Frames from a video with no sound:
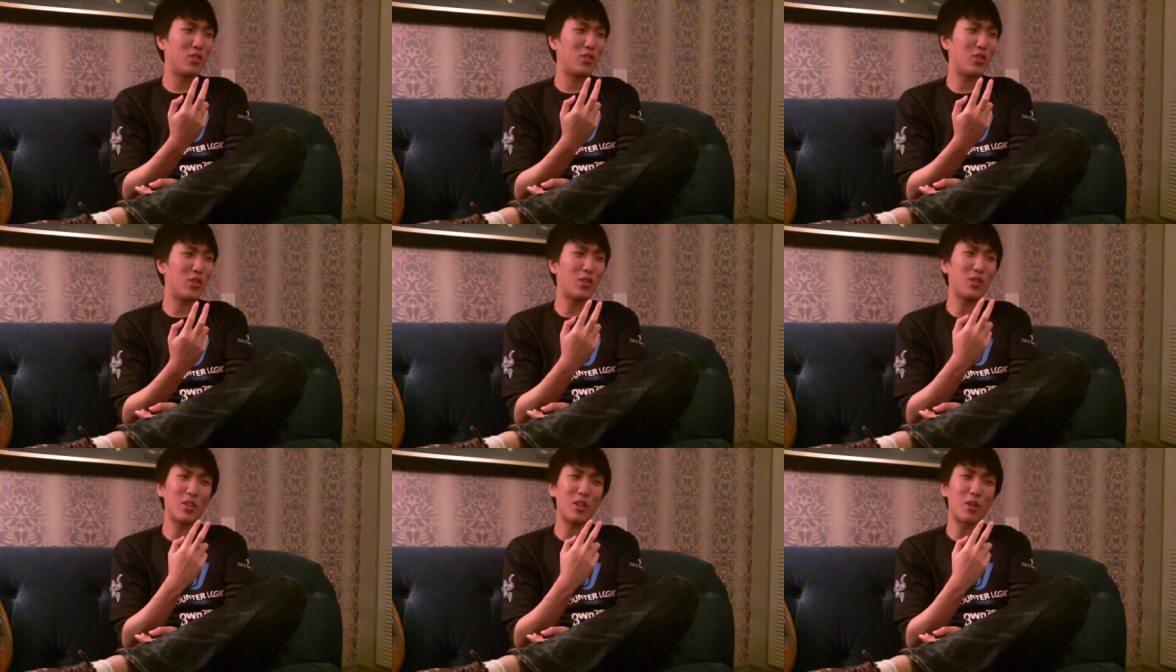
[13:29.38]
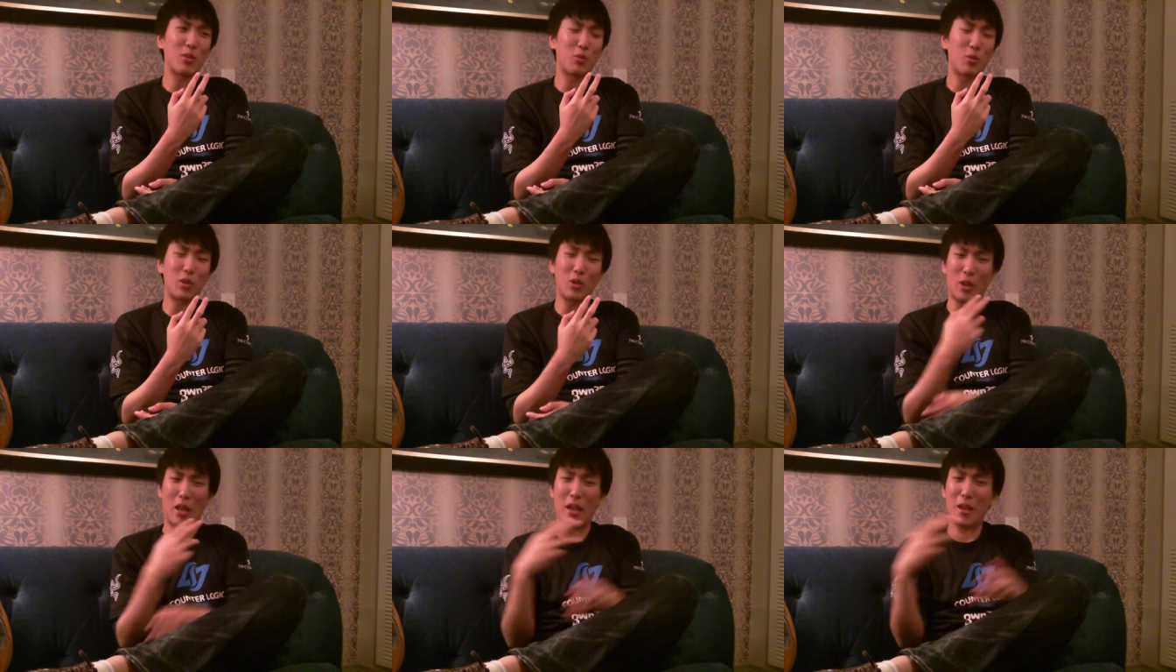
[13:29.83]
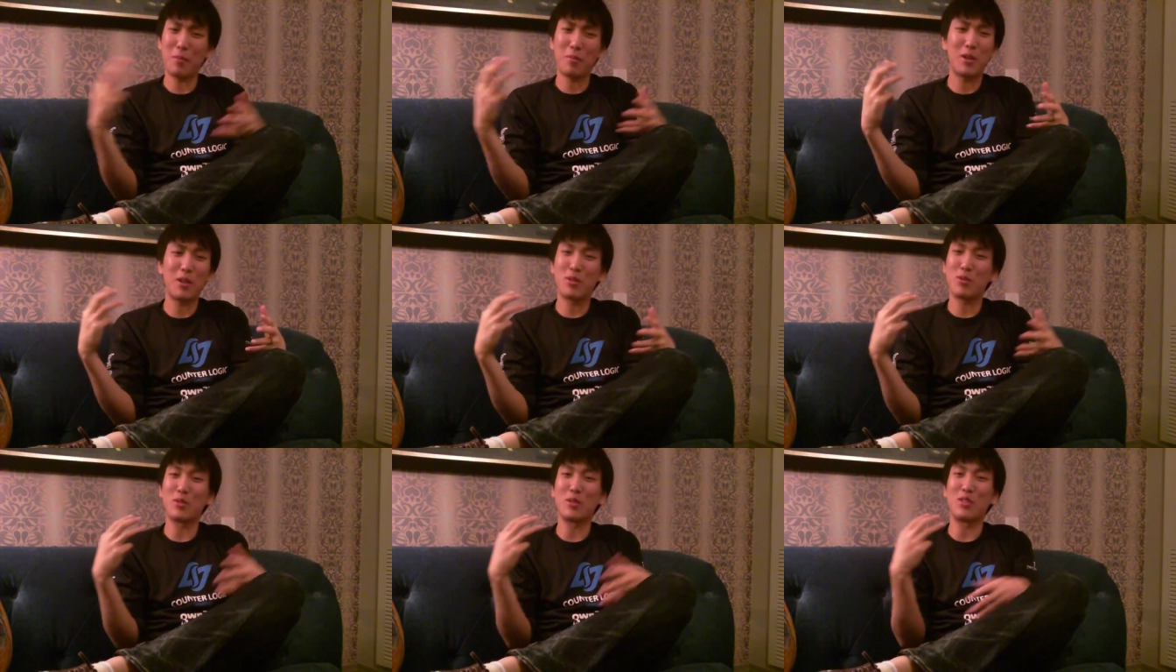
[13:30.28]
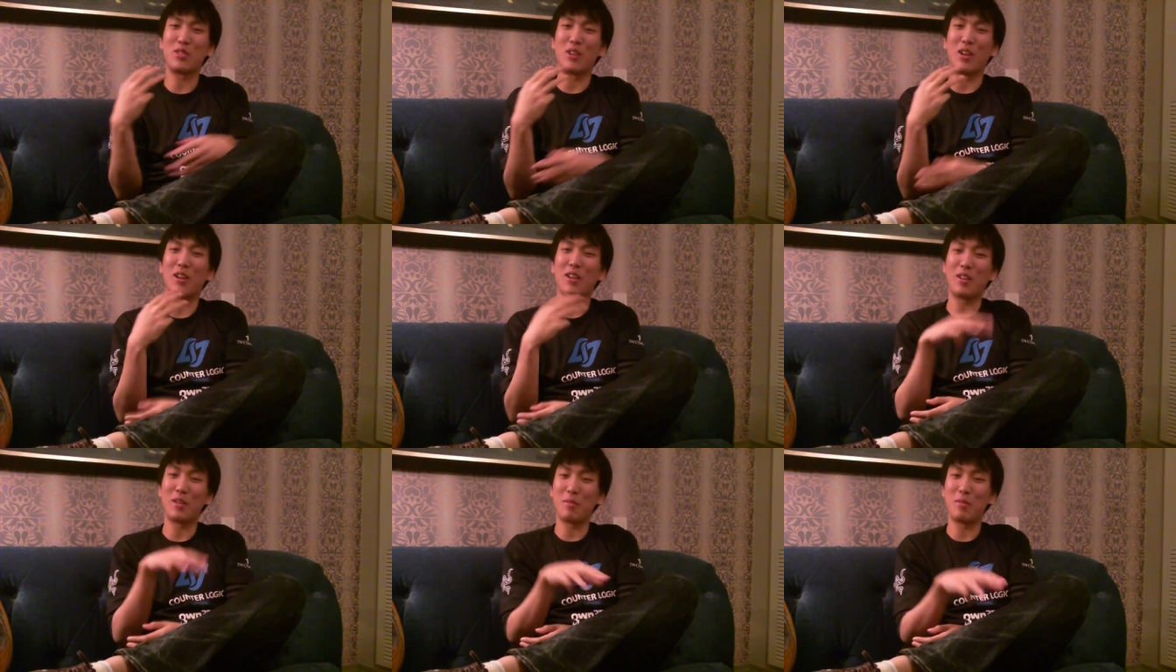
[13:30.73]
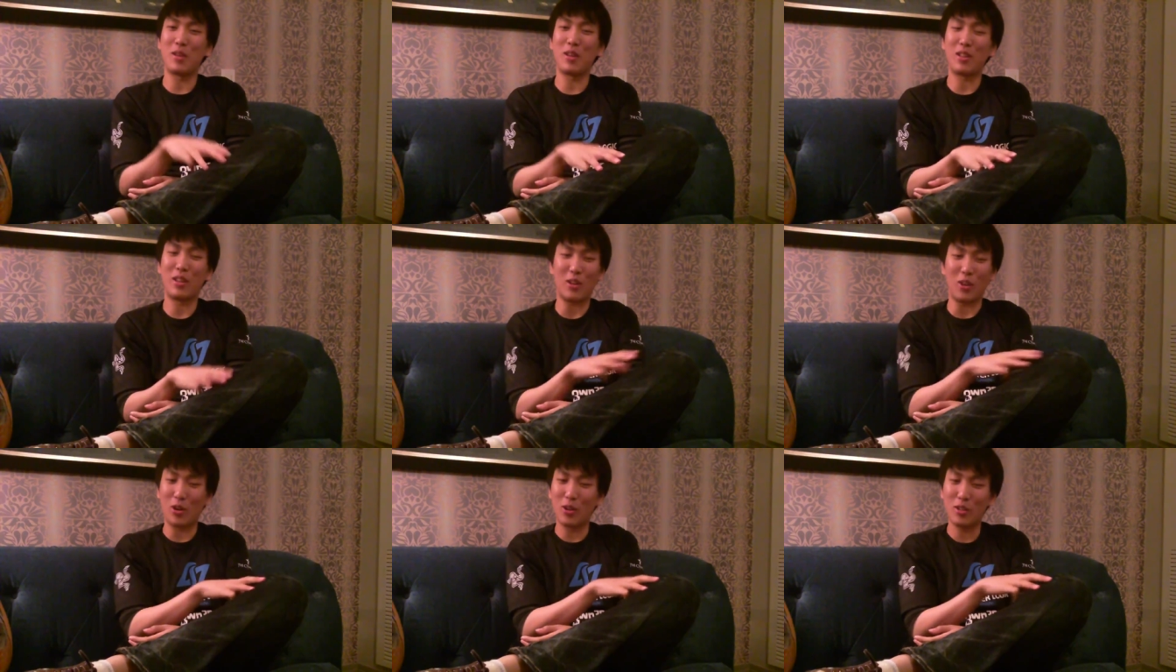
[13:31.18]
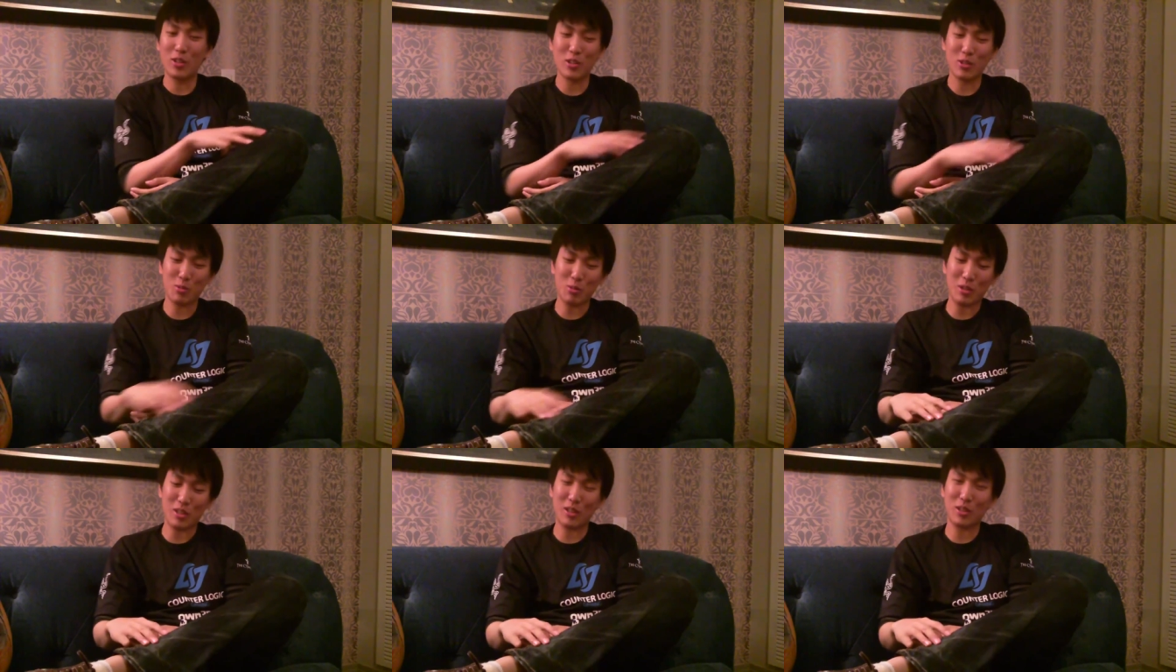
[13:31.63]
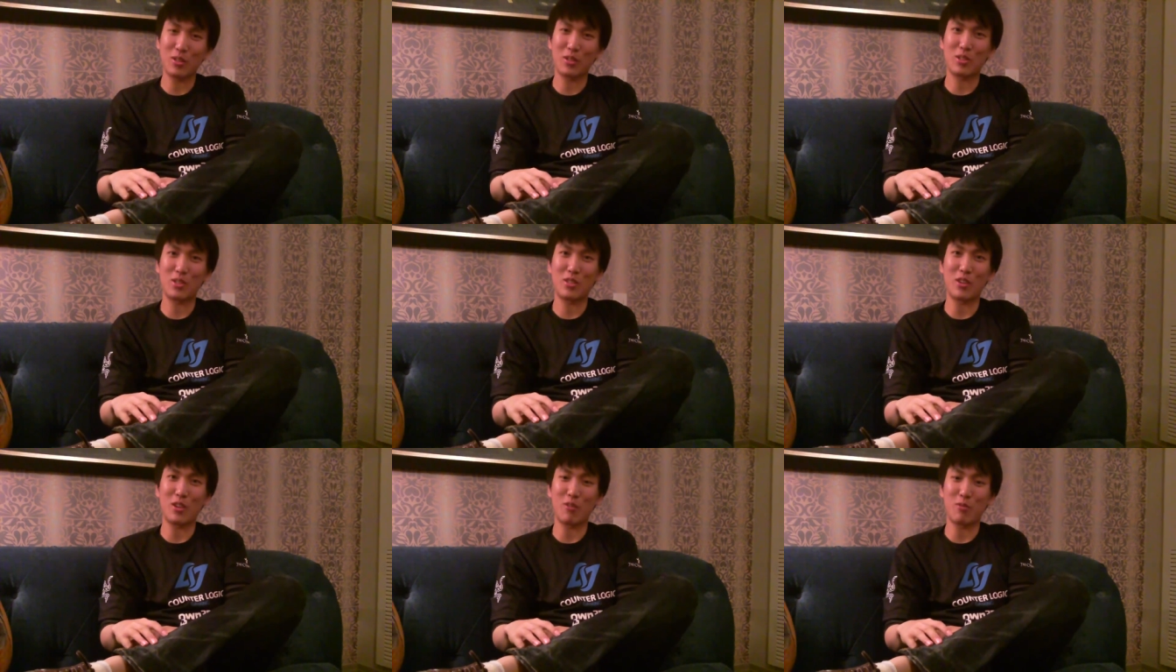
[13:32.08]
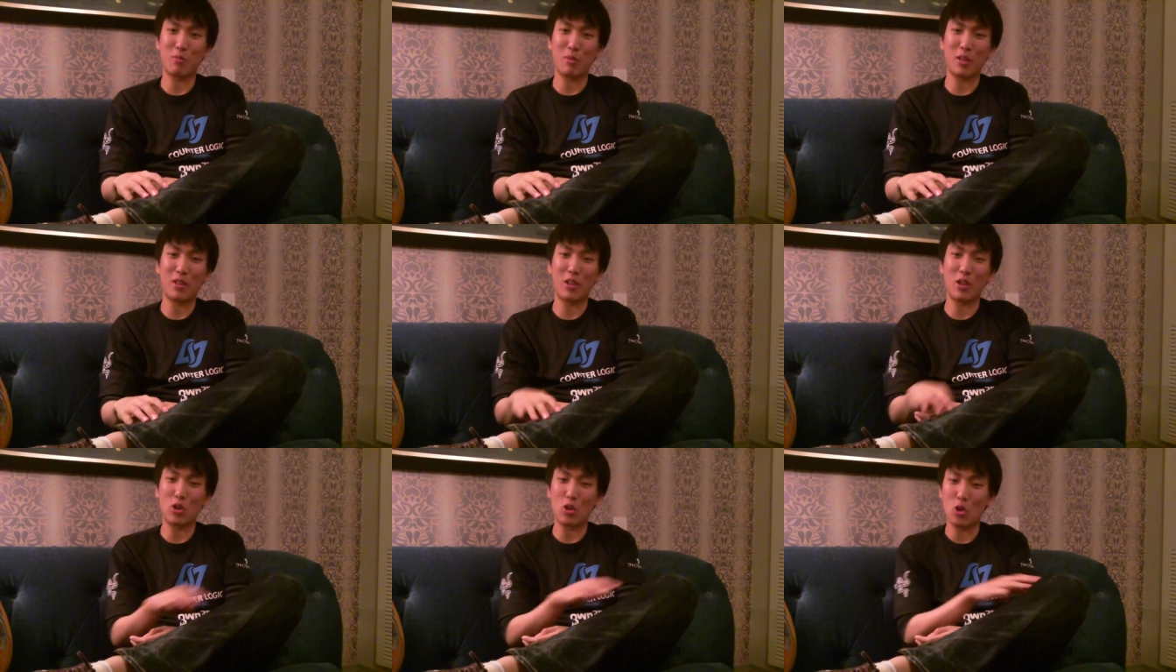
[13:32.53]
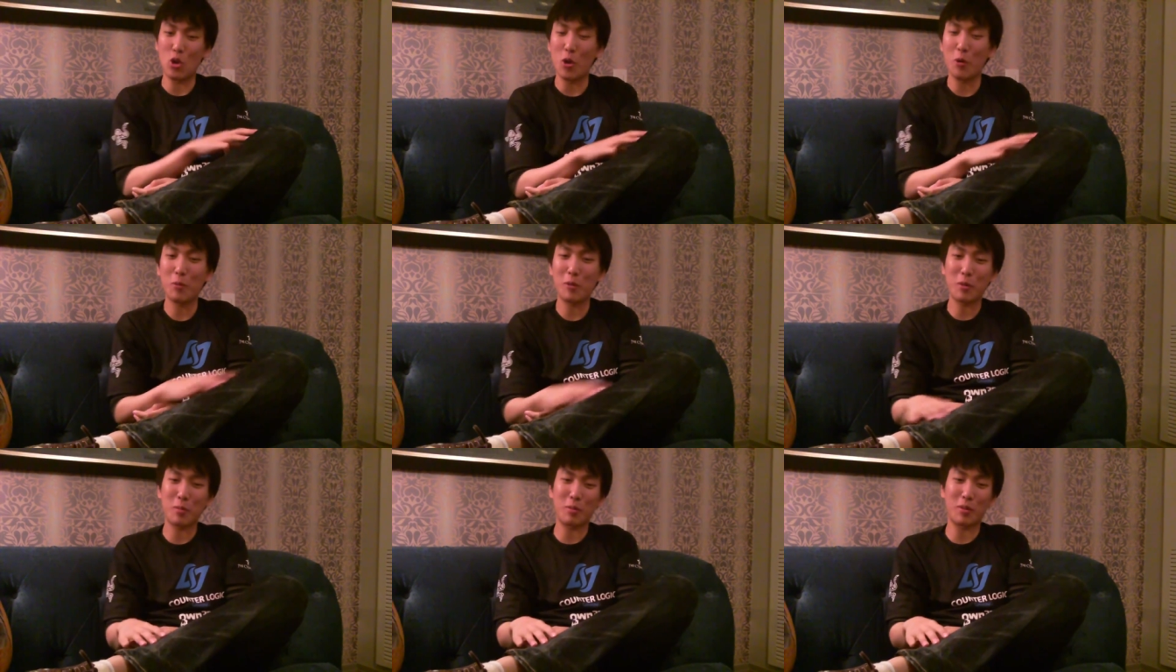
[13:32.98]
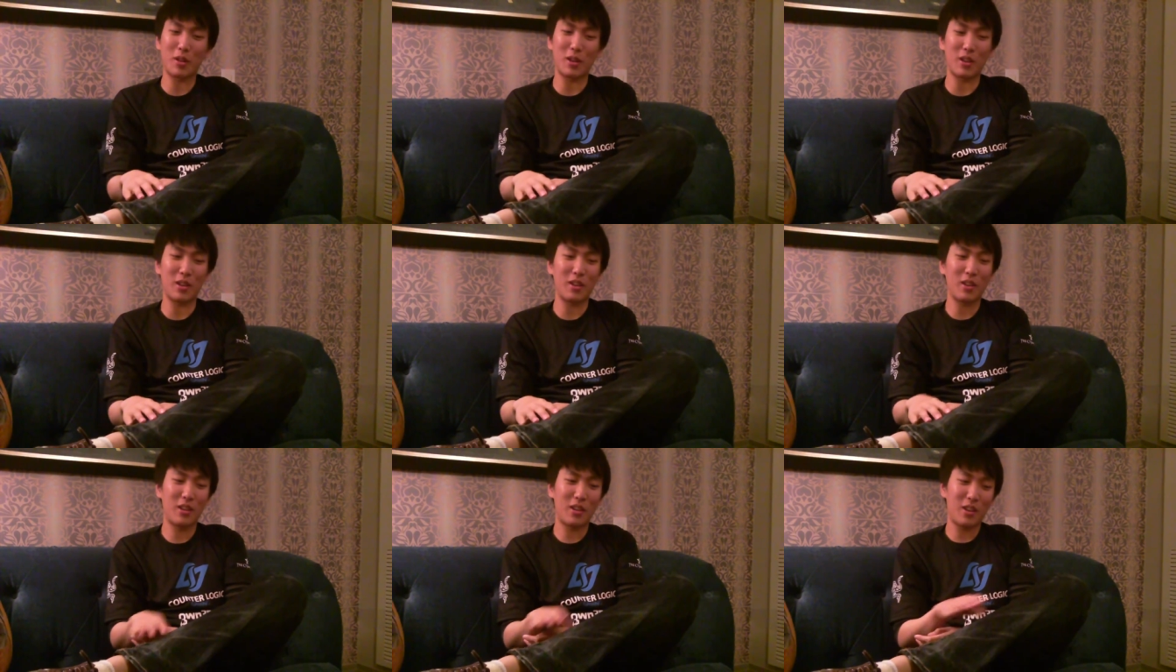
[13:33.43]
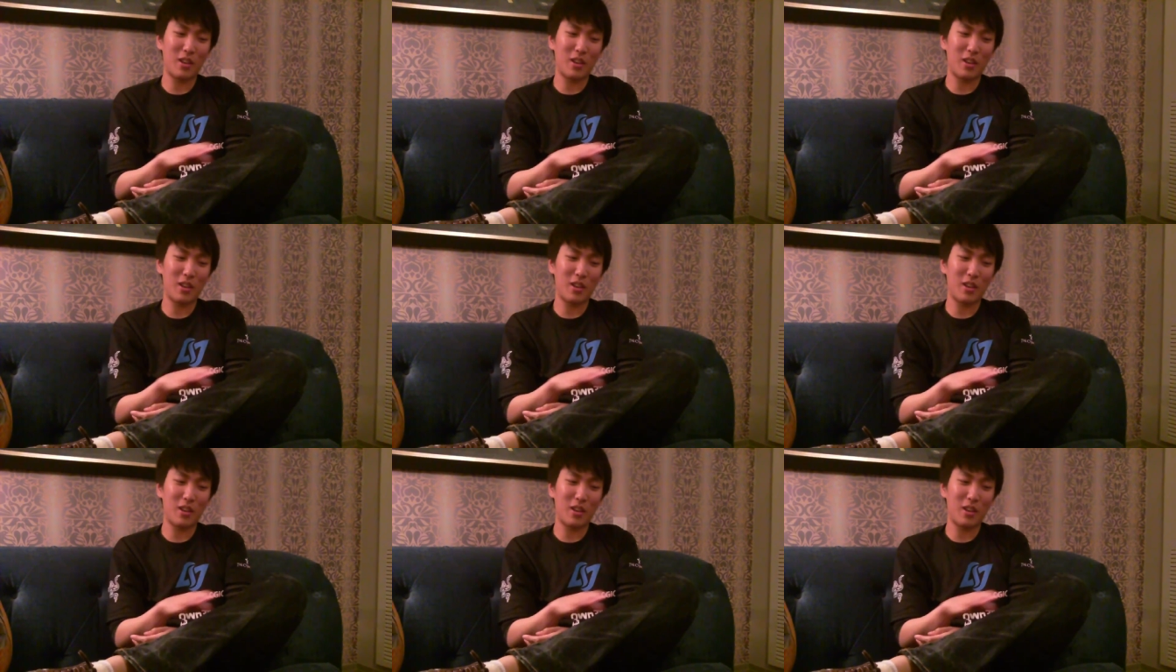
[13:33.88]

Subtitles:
just like AP Tristana mid, like all this ridiculous stuff mid that nobody played,